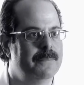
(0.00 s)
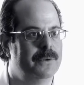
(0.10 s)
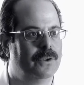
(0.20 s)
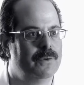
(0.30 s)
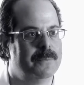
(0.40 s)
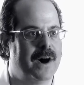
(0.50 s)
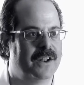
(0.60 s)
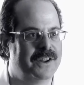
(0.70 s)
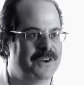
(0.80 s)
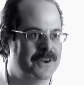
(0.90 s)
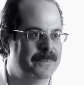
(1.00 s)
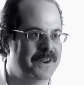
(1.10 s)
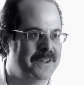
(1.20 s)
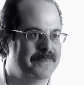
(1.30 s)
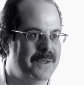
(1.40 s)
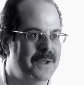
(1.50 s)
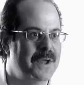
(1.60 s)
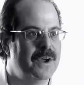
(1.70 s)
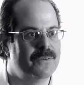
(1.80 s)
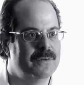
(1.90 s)
build, remodeling company.
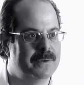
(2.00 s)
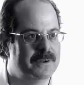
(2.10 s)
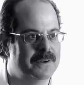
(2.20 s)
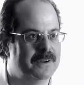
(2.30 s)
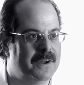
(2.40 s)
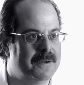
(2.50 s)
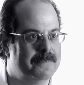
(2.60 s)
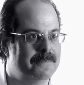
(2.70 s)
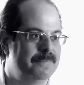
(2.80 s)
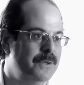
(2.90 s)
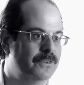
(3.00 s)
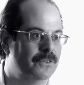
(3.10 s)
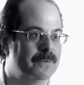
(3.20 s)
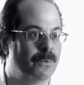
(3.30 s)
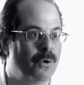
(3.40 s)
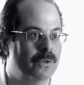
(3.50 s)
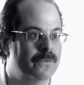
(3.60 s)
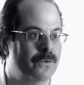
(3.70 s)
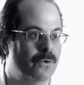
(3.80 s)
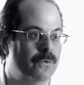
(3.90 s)
We've been in uh, business in
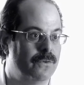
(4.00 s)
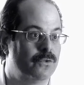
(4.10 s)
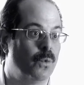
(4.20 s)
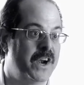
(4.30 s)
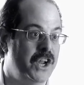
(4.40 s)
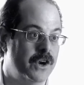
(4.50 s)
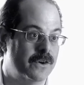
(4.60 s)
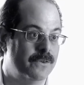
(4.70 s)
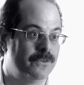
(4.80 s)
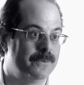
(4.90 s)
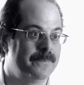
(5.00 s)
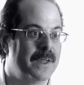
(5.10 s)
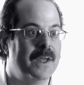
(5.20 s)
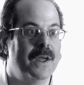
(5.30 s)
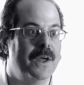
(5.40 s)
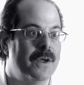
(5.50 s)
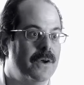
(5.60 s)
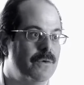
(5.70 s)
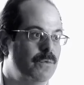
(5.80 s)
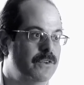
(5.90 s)
Portland for over twenty years.
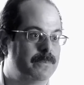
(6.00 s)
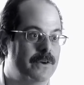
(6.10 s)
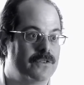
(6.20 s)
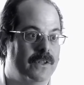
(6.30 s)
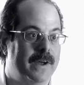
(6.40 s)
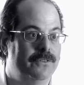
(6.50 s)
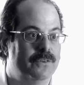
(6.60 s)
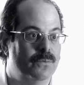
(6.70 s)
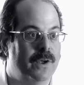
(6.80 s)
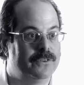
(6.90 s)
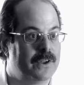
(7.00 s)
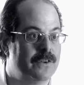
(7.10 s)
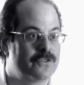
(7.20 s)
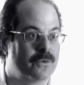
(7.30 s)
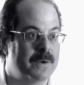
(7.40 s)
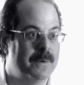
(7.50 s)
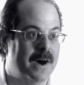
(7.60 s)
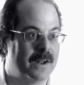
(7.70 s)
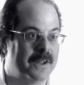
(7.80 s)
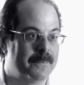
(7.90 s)
We specialize in residential
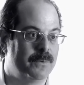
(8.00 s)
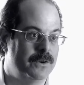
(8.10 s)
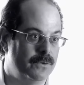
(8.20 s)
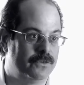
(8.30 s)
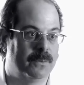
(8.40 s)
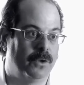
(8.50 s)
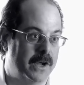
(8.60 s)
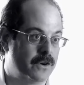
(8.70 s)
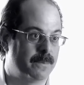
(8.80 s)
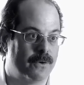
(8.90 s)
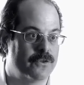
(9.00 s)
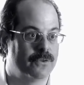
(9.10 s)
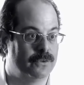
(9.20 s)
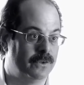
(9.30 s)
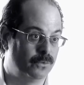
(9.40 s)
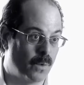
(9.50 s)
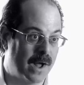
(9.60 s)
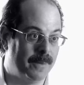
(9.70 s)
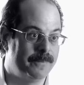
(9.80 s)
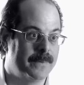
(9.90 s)
remodeling. We do some light commercial as
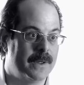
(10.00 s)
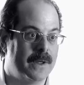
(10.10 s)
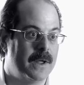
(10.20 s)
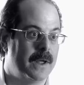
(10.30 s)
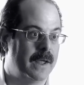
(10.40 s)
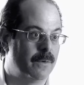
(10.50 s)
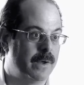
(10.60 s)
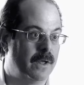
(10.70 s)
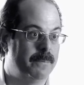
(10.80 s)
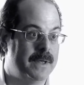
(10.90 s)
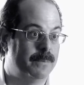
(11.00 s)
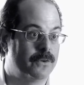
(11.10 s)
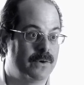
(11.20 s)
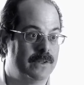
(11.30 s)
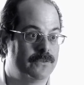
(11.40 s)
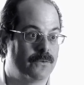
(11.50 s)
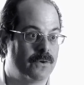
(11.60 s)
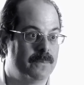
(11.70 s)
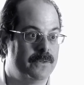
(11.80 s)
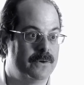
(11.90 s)
well, and we help people
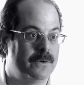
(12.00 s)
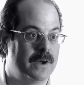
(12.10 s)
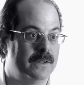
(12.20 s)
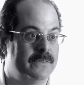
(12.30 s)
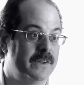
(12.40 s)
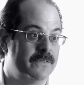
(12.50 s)
transform their uh, living